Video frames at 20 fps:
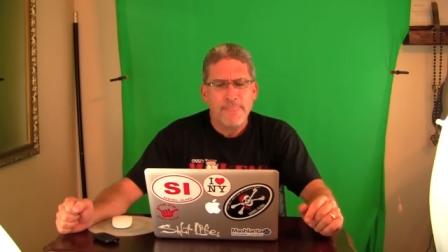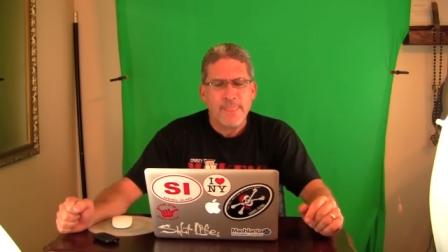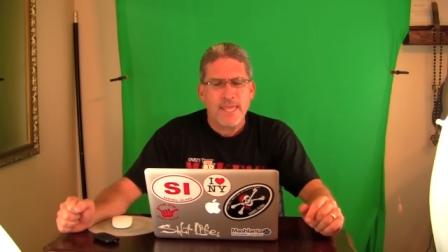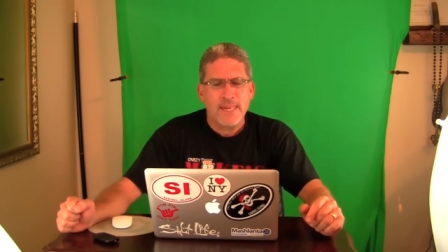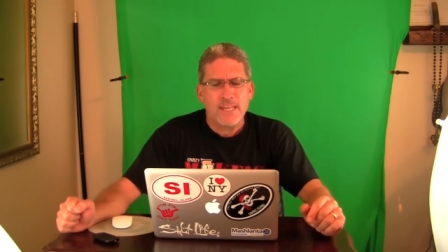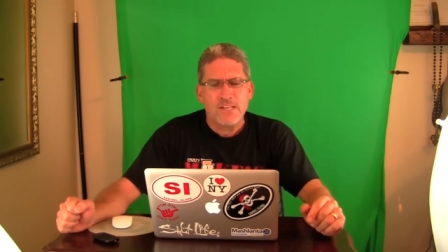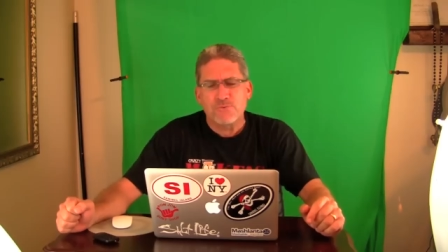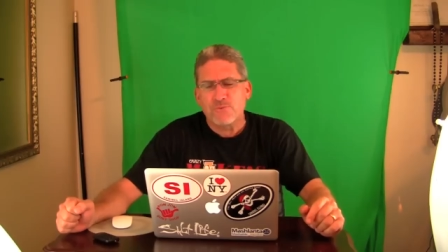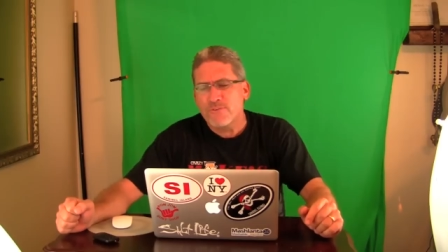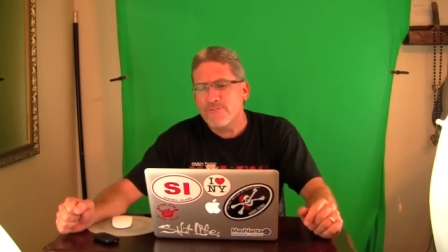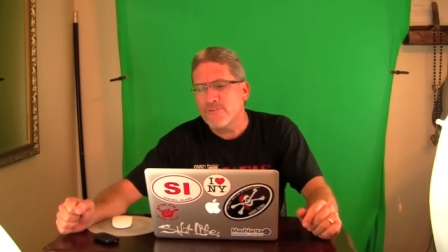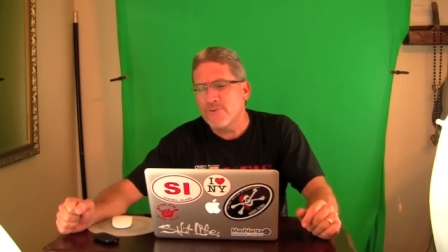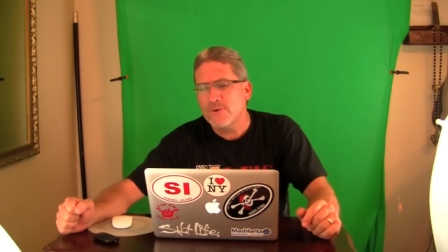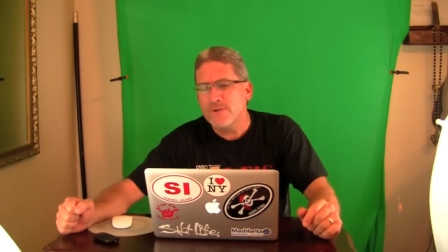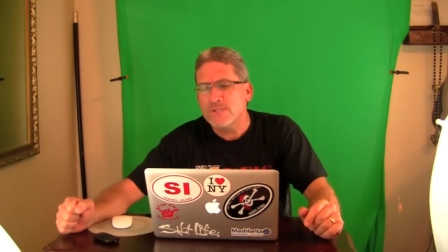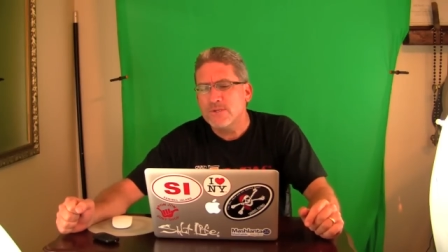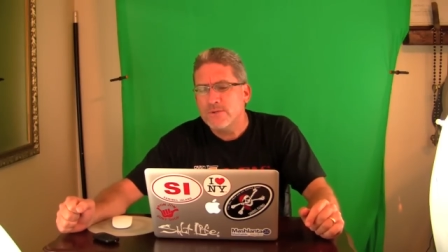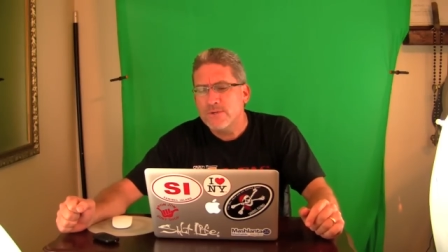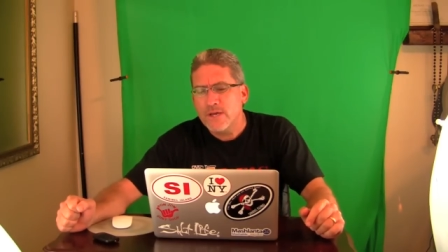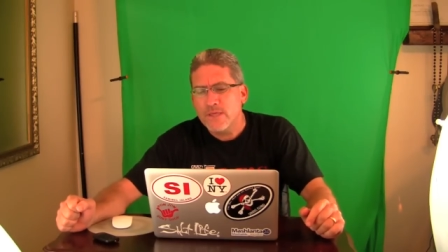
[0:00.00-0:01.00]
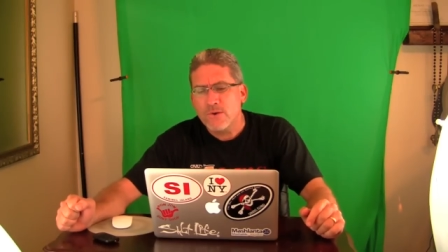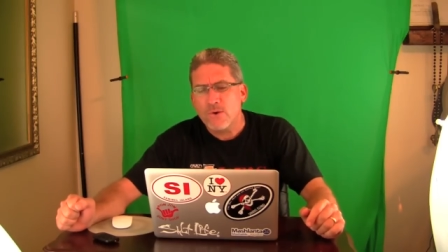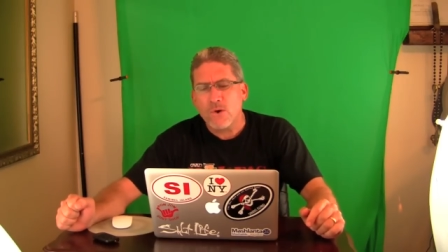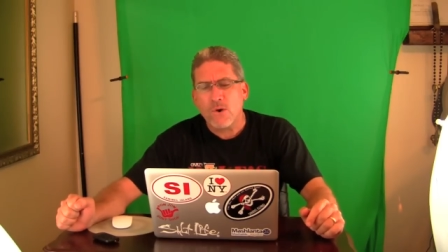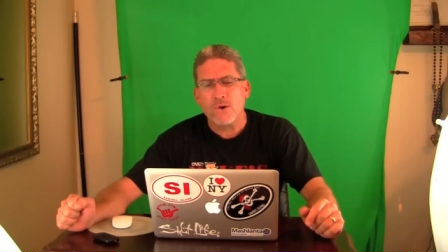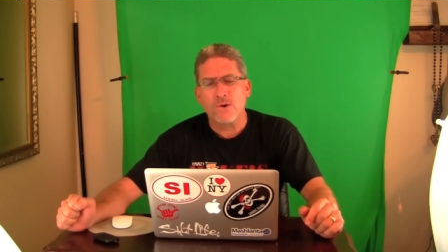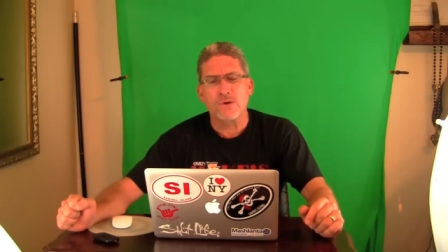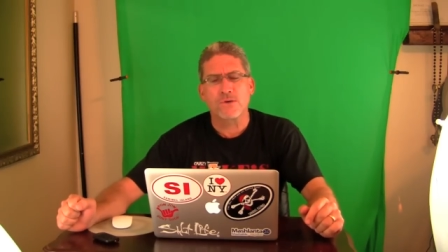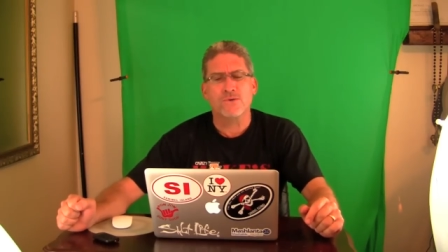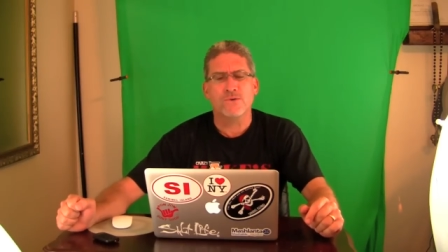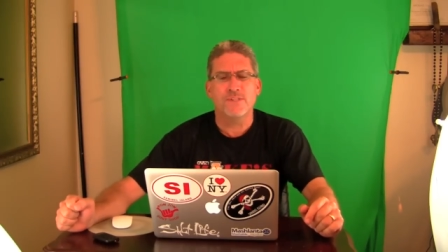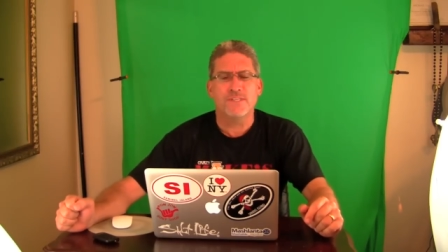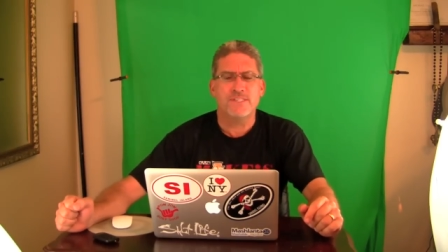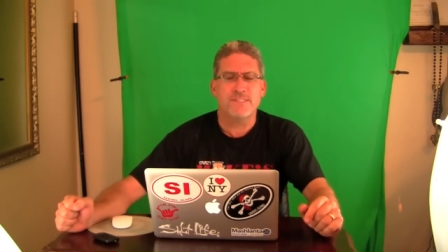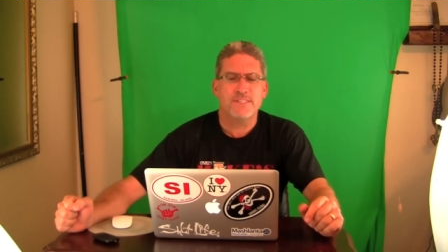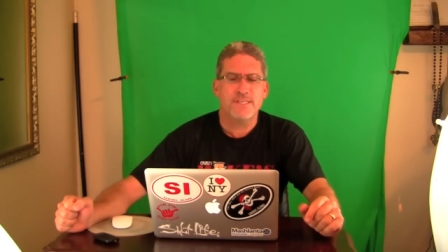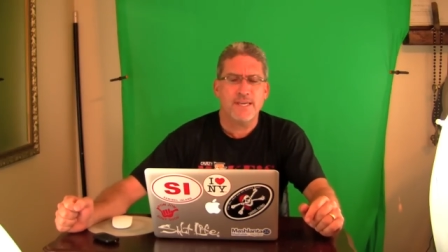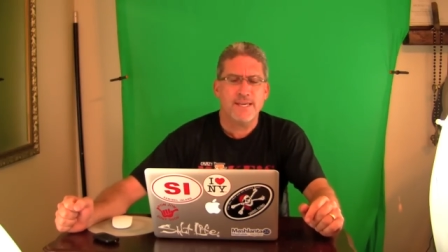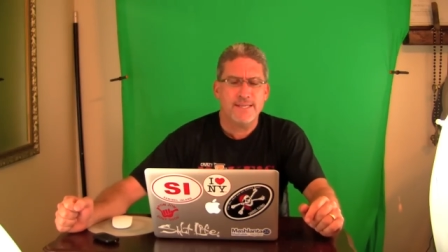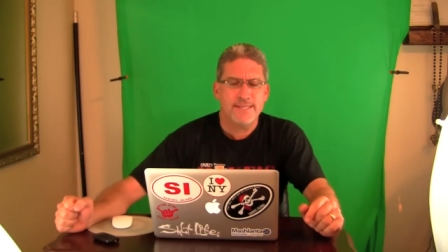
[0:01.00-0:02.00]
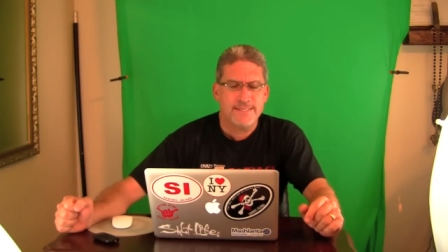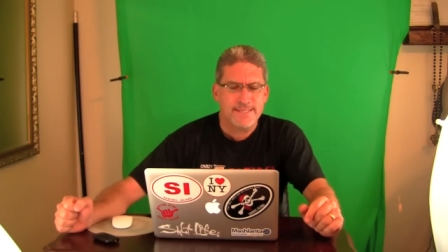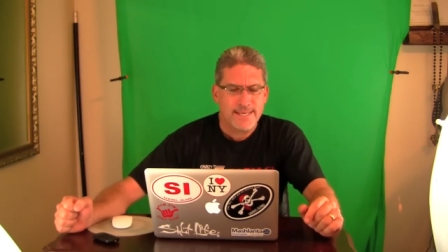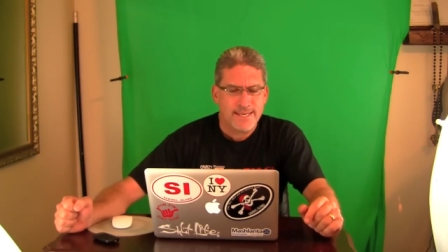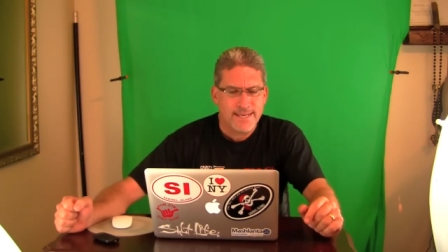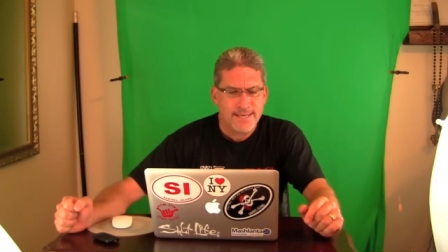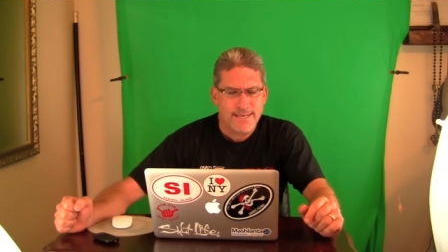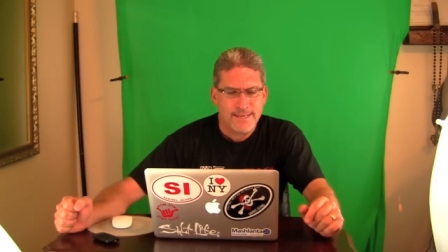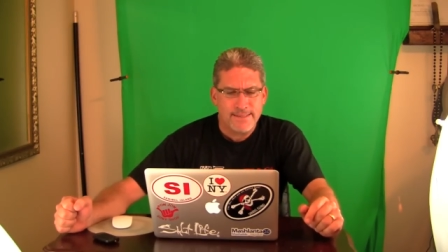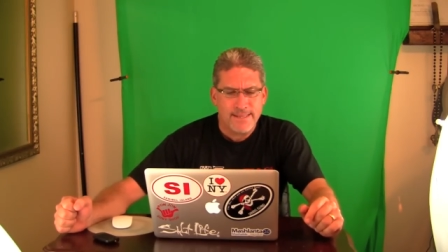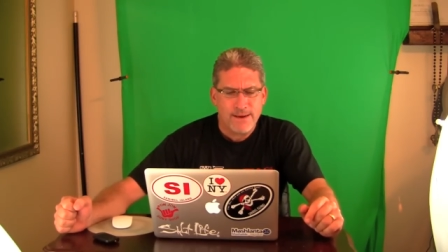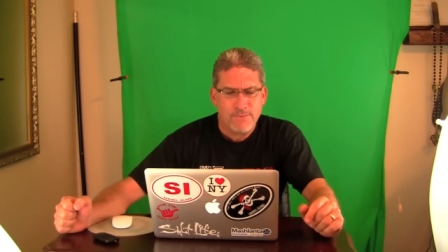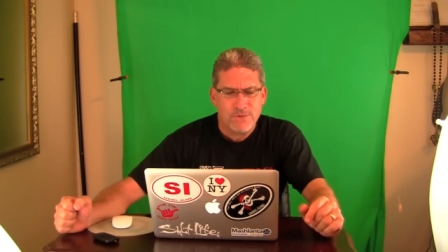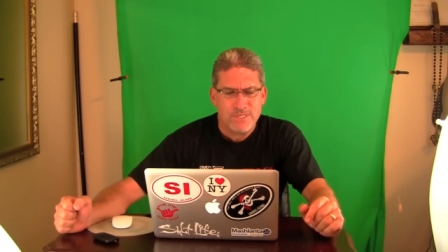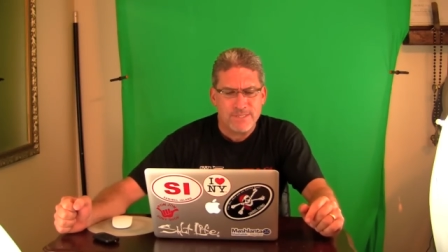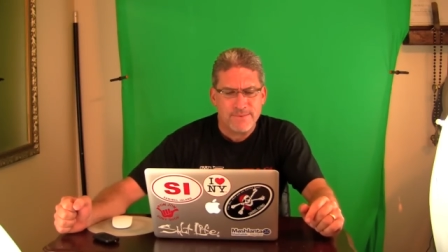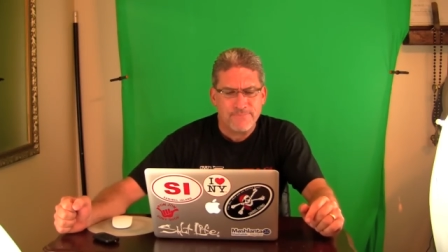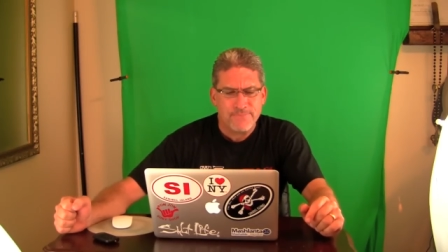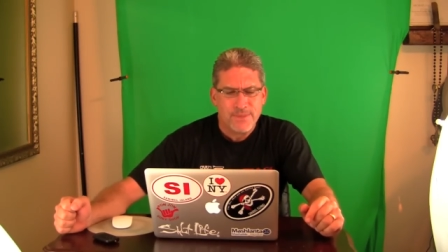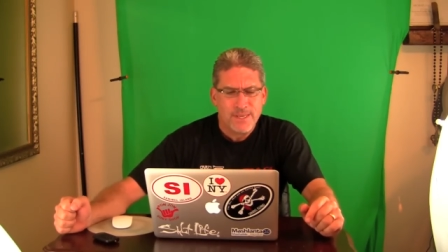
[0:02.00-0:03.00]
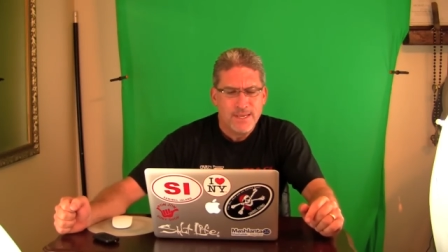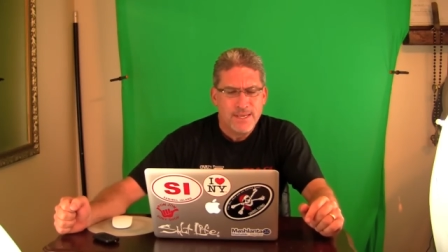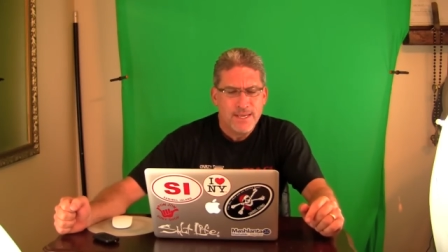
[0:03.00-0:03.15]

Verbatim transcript: and it's referring to another article that says that was